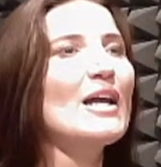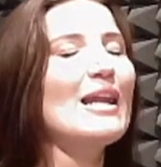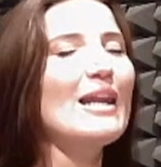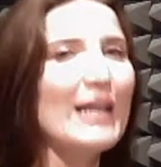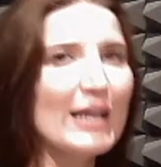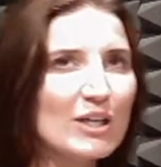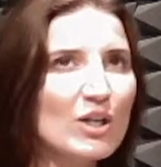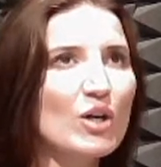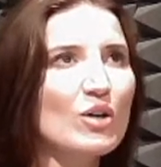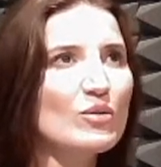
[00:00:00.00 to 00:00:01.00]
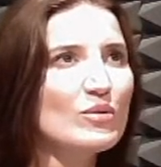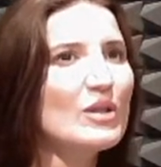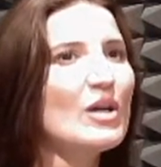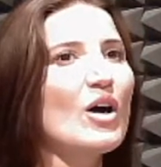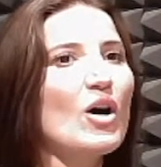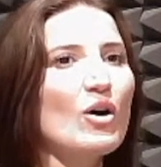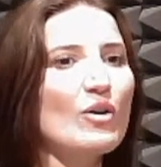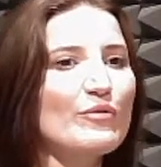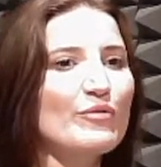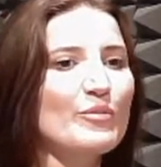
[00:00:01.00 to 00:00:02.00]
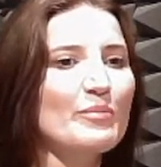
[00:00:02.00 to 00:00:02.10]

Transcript: let go of